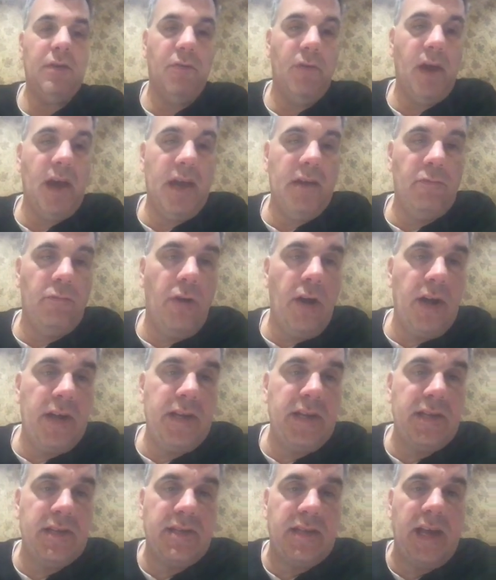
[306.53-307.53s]
right? One
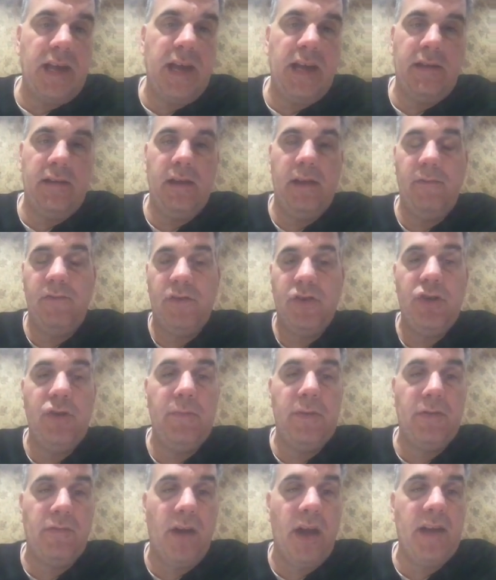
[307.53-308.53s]
is that
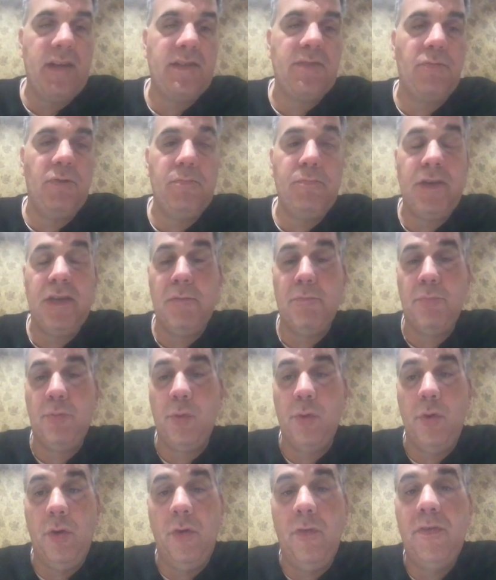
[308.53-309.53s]
human rights would be
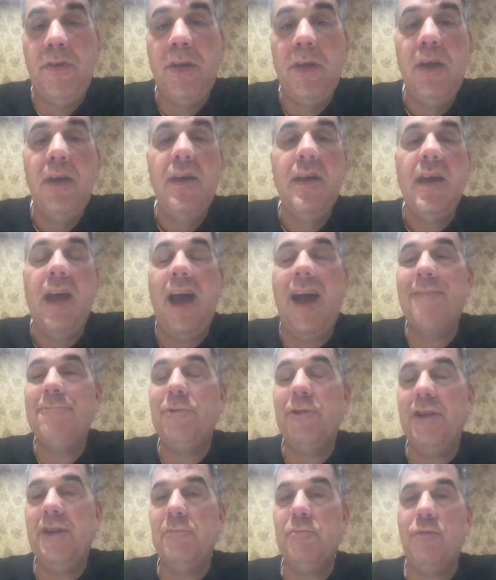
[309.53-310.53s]
improved. I
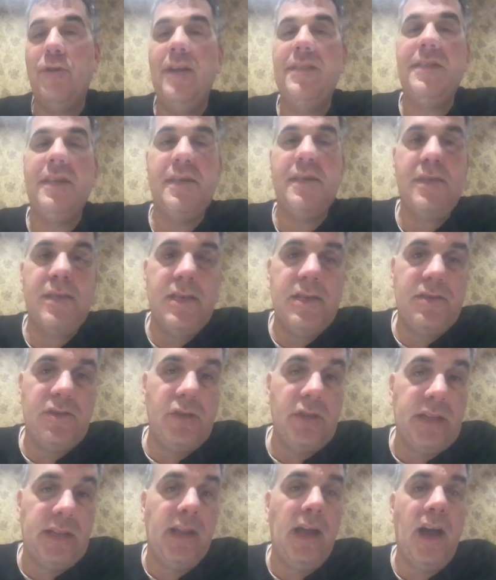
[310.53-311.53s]
put in parentheses,
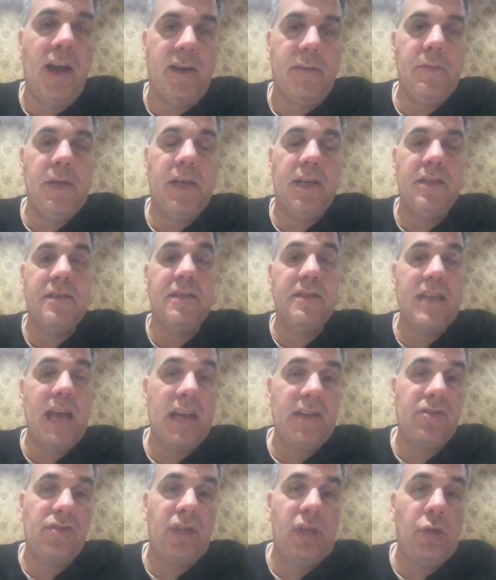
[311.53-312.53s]
good luck, because it's
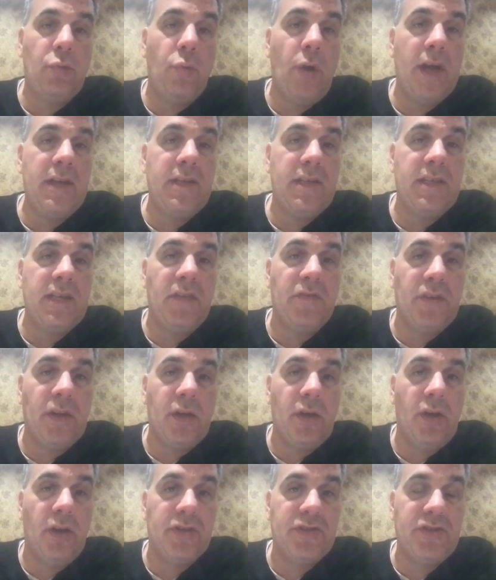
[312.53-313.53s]
actually quite
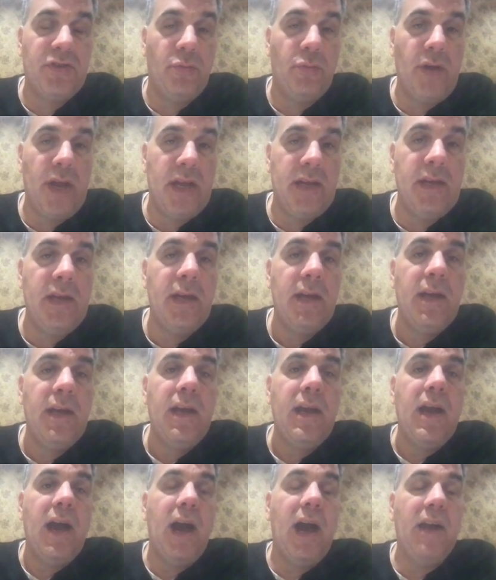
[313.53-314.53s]
difficult to win,
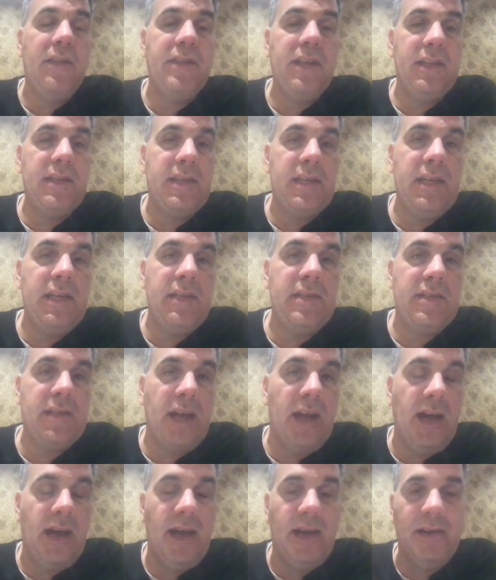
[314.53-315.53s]
that
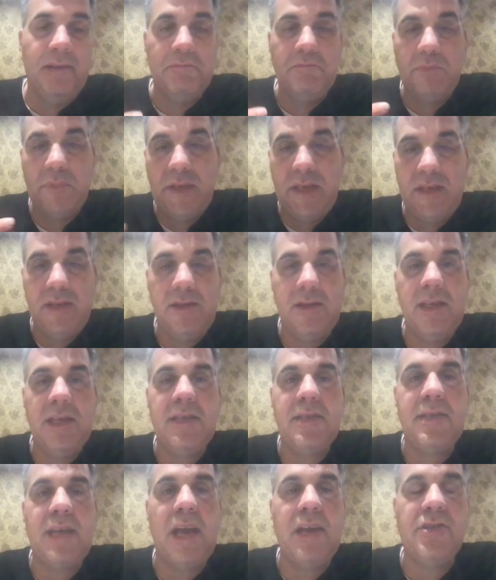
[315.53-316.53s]

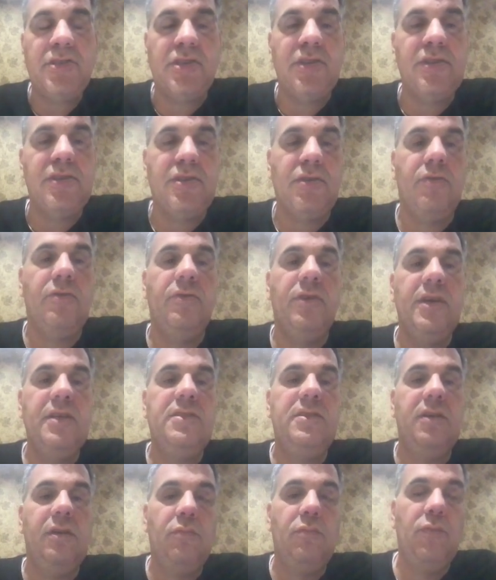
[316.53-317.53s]
these sanctions are going
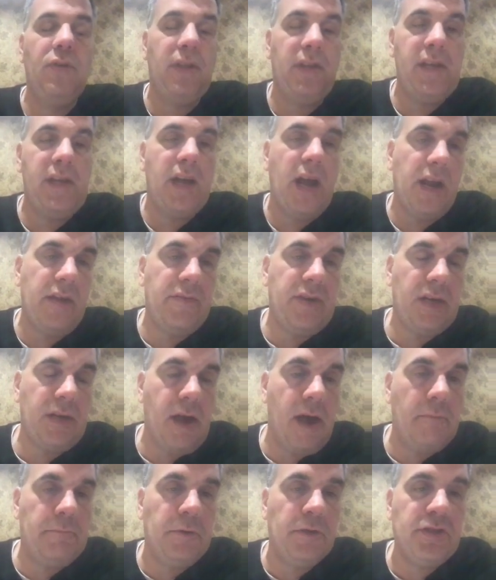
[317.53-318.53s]
to really kind of
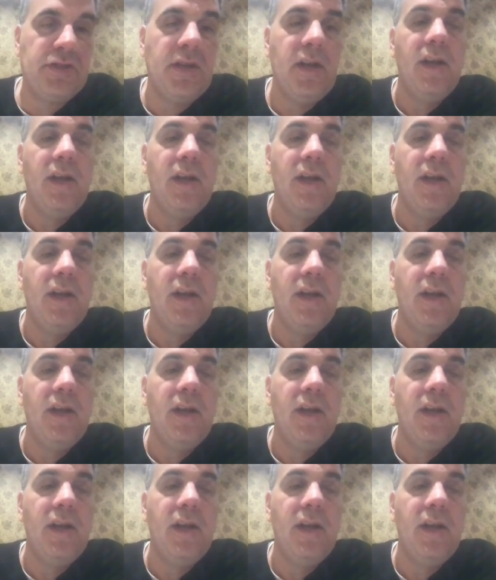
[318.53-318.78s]
accomplish